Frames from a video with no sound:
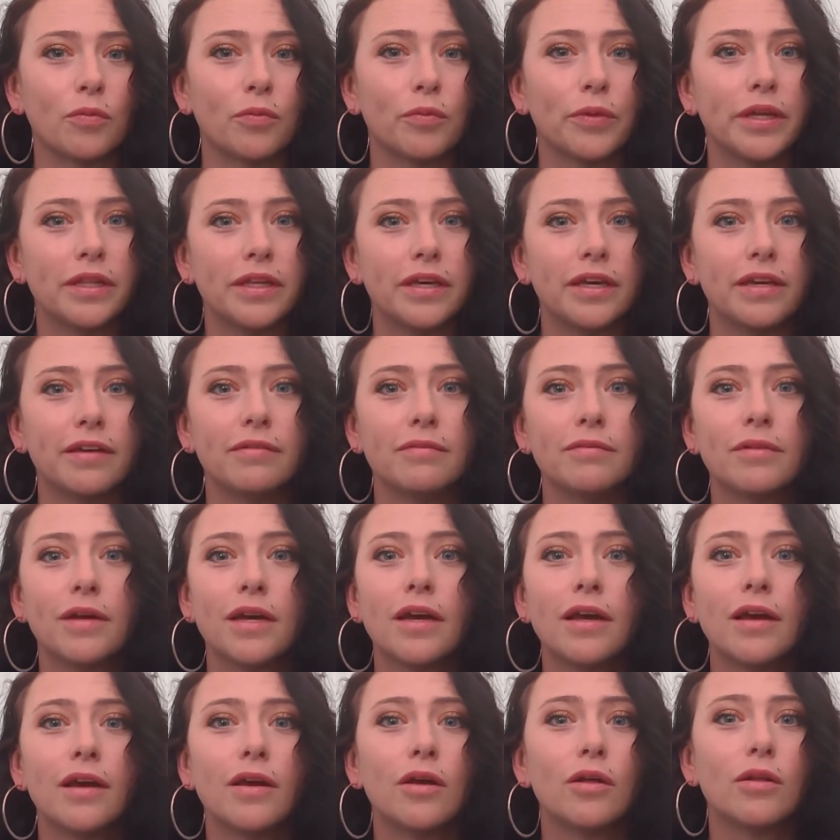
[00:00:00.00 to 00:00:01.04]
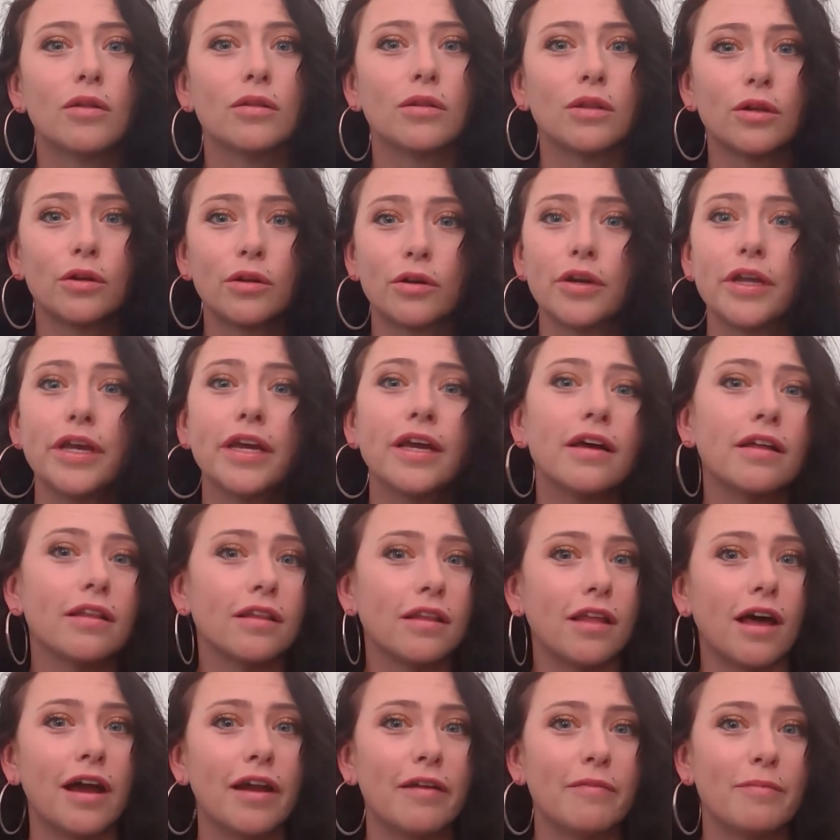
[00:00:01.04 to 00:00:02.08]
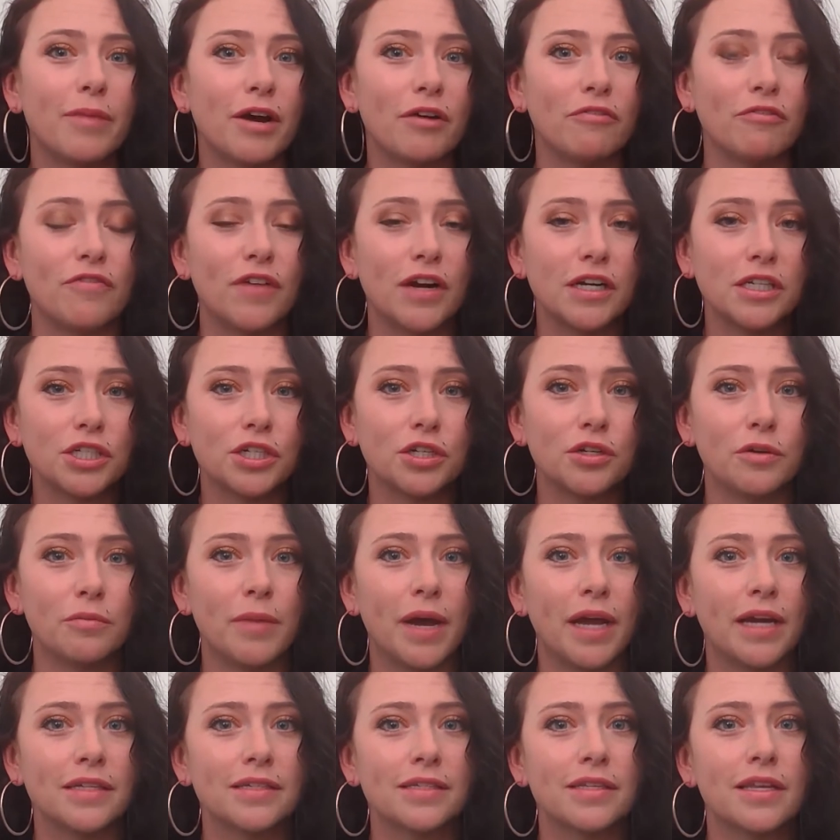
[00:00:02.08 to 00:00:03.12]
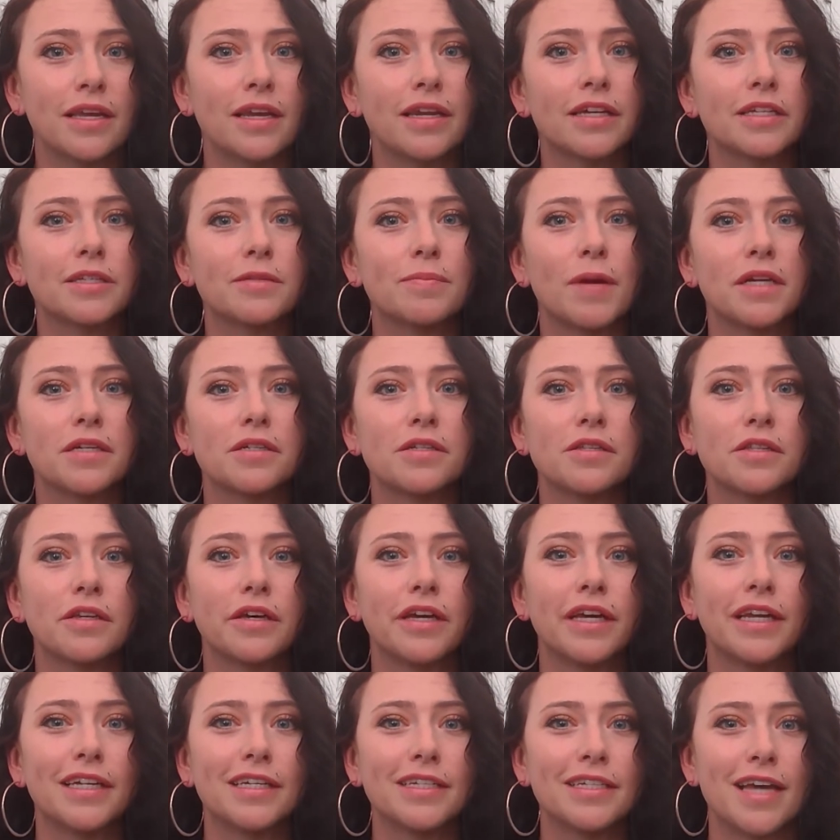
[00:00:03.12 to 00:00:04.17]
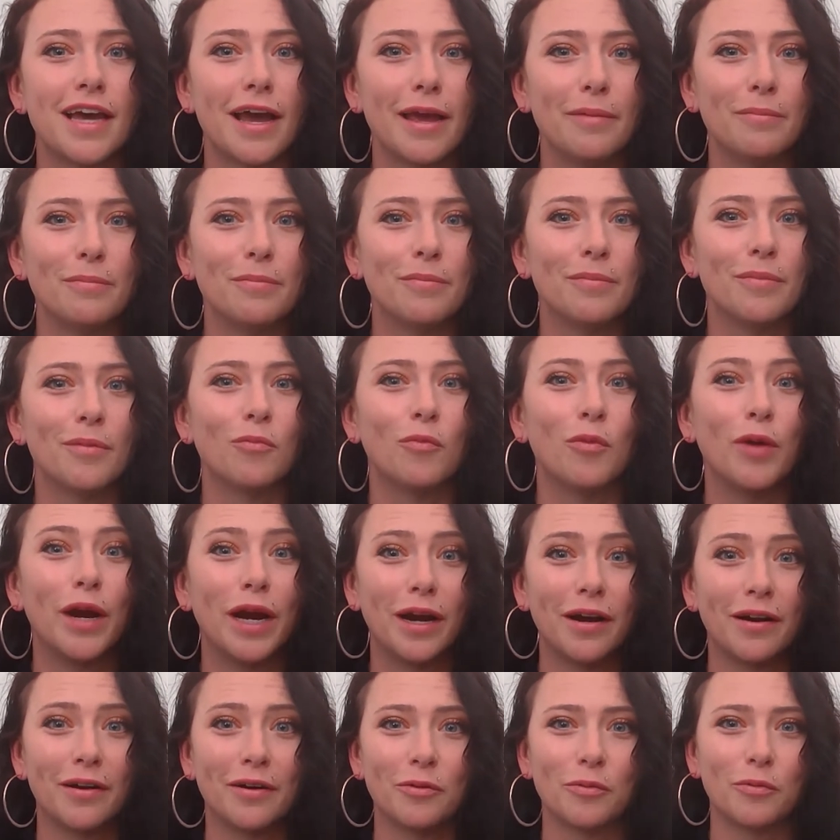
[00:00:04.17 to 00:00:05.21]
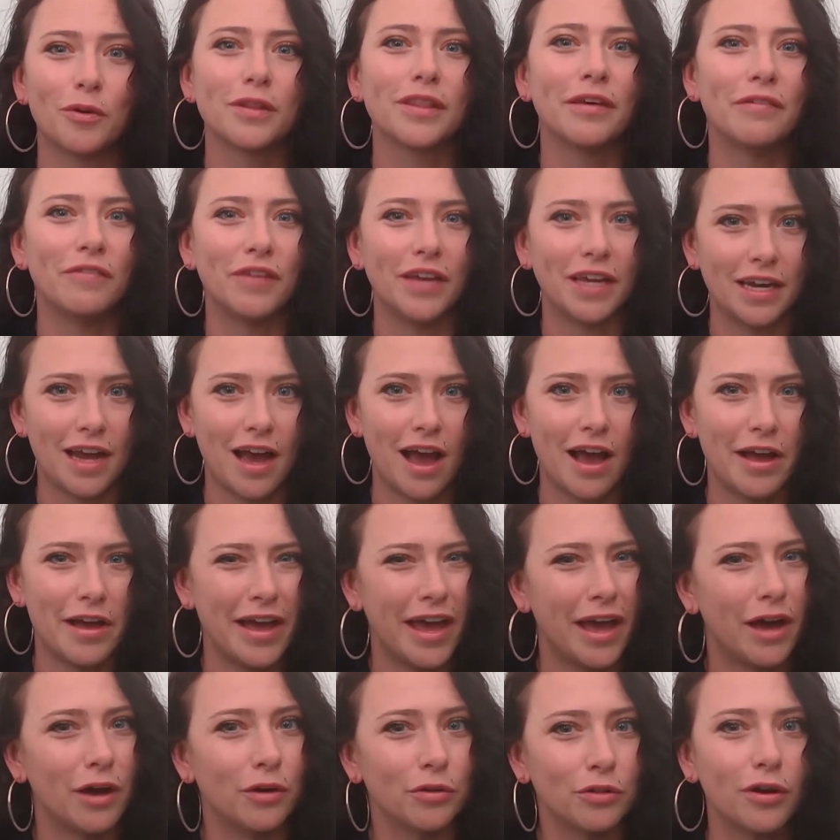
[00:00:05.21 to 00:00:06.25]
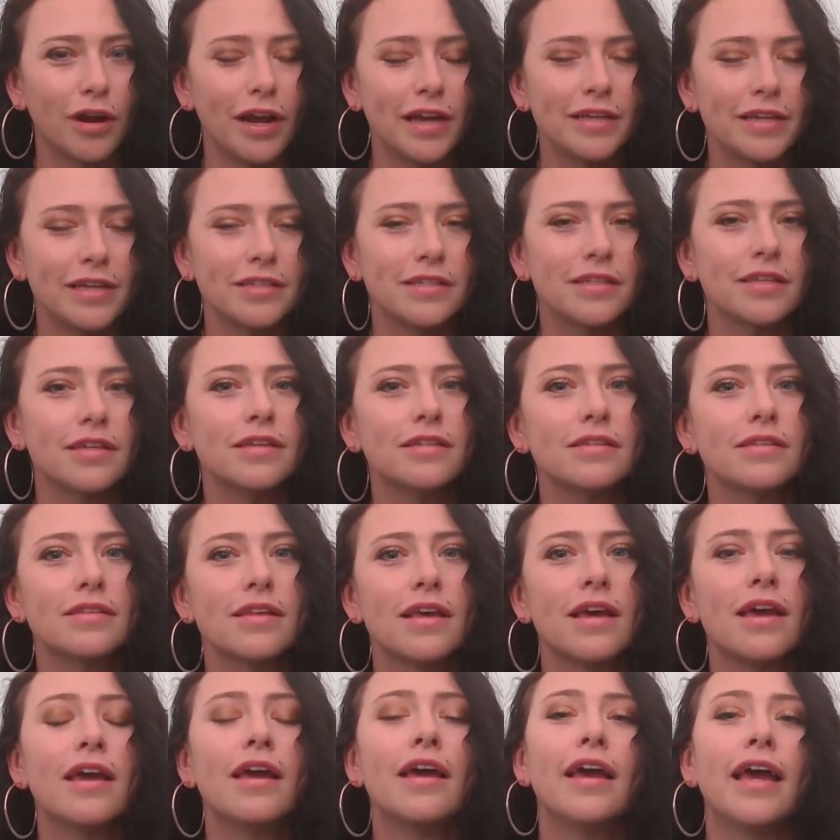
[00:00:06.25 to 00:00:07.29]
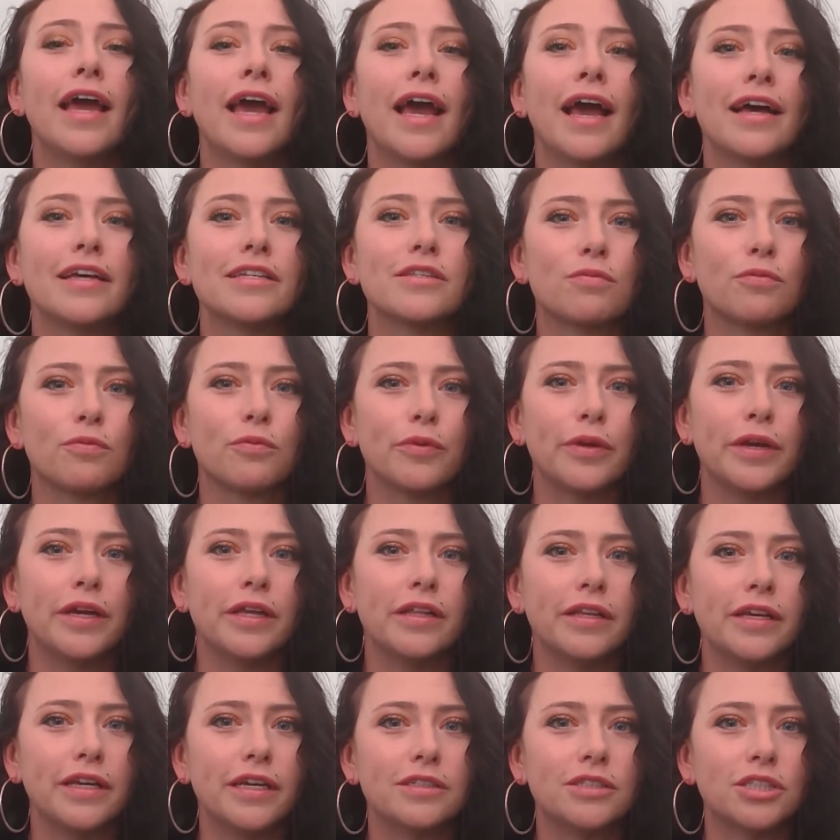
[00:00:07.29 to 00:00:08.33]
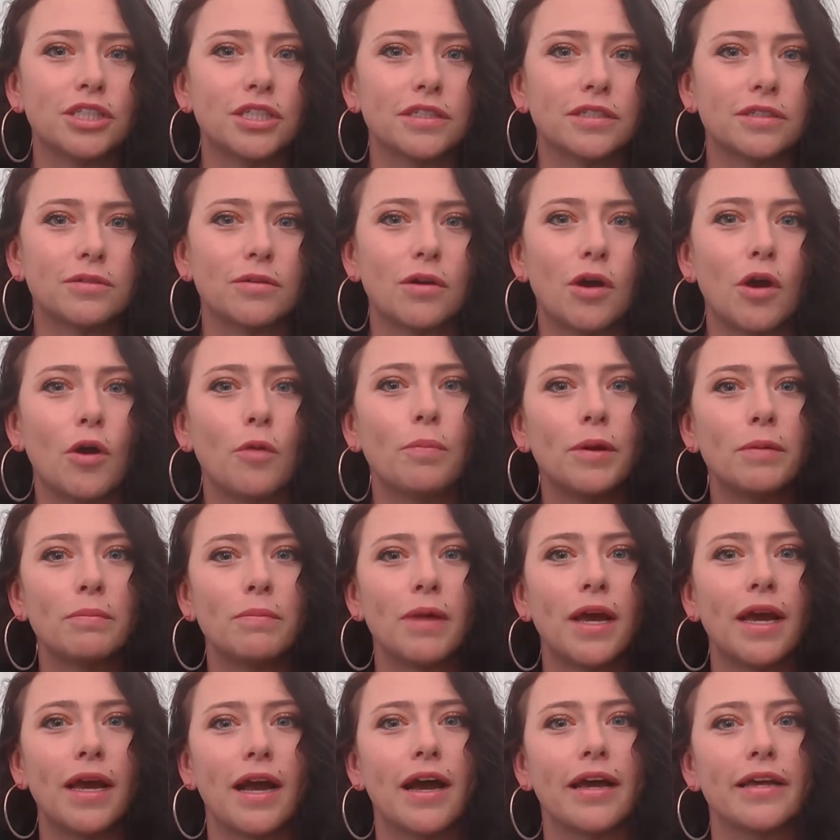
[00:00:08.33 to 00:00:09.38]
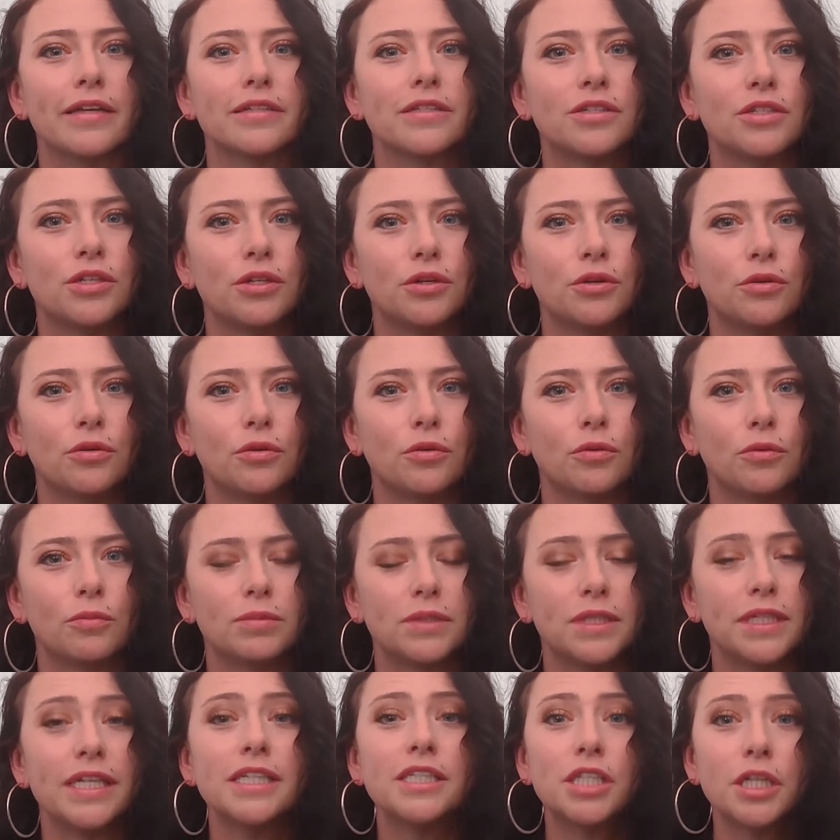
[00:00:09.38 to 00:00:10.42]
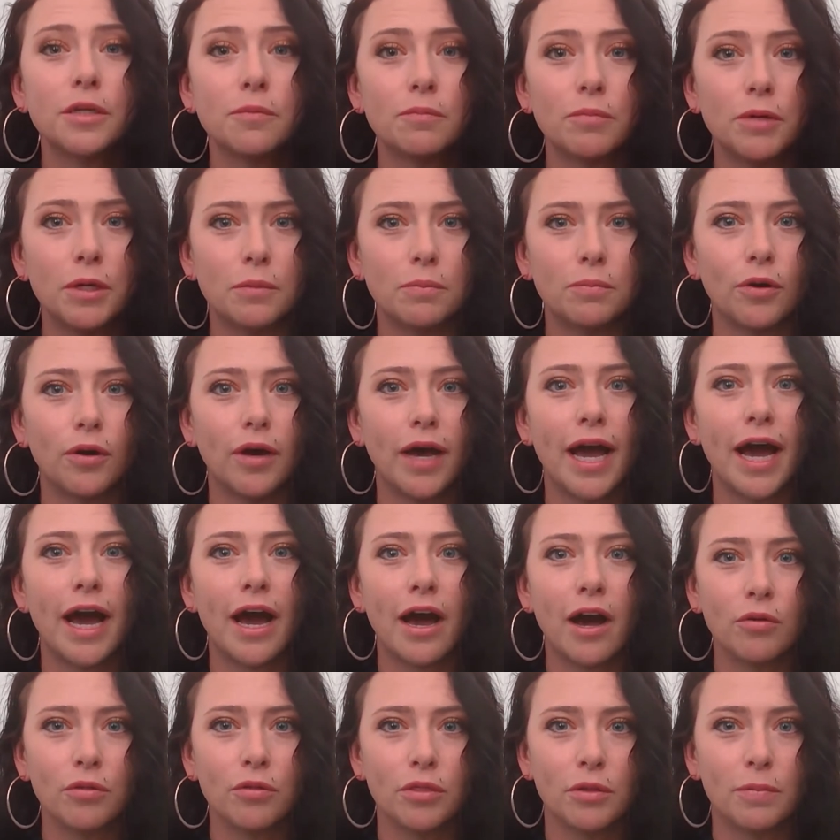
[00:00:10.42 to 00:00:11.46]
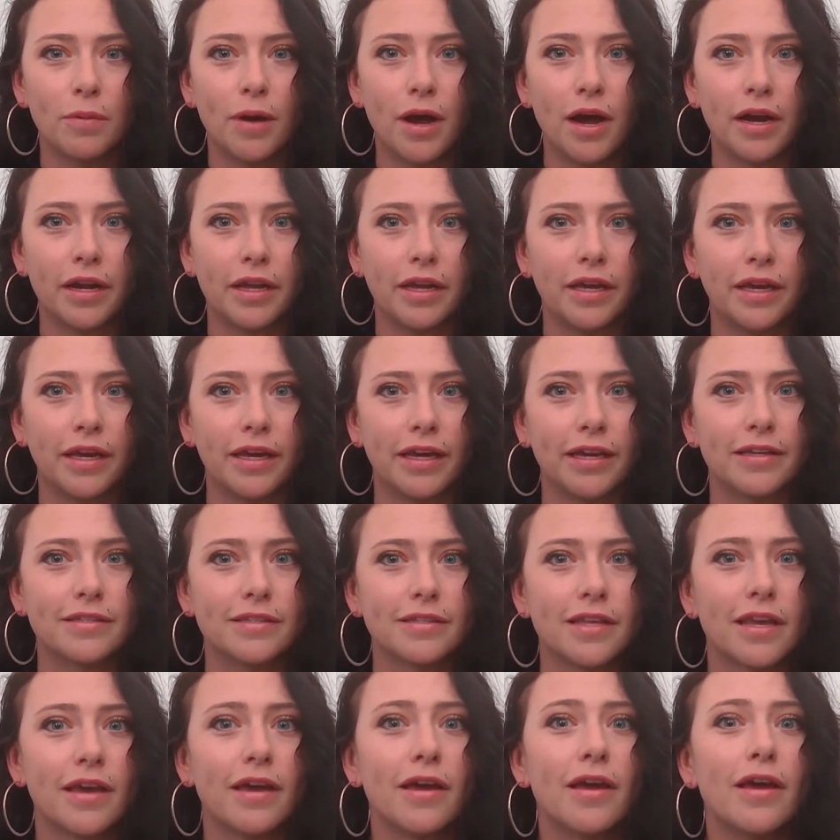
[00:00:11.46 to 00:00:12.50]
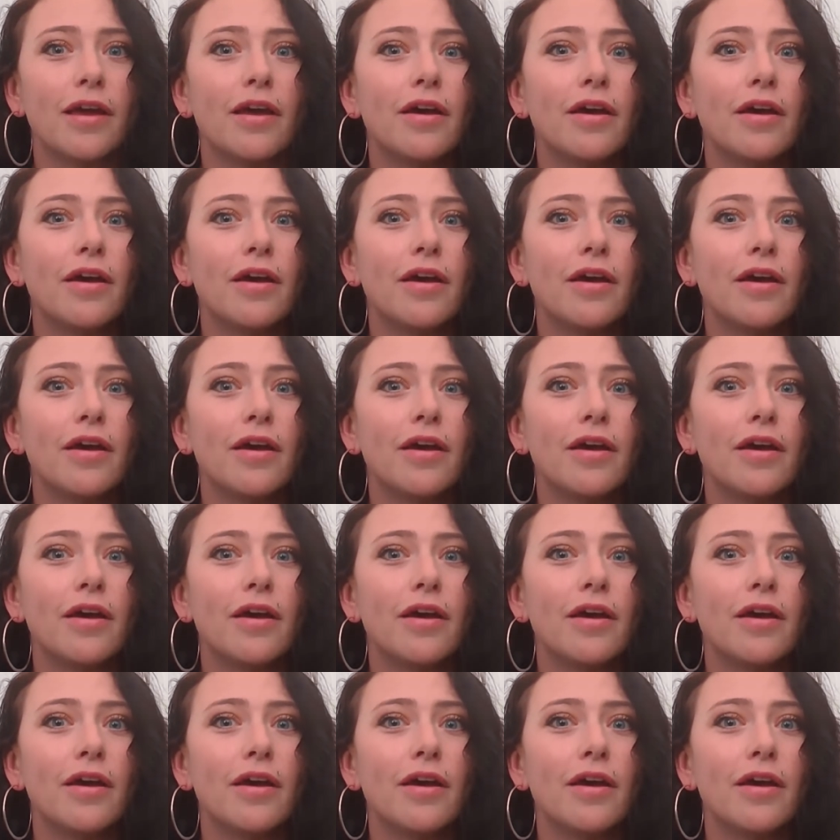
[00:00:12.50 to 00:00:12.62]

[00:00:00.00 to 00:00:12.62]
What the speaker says: really learning a lot about functional medicine, especially in a time where we're living in a health crisis, has really just opened my eyes to teaching people how the body is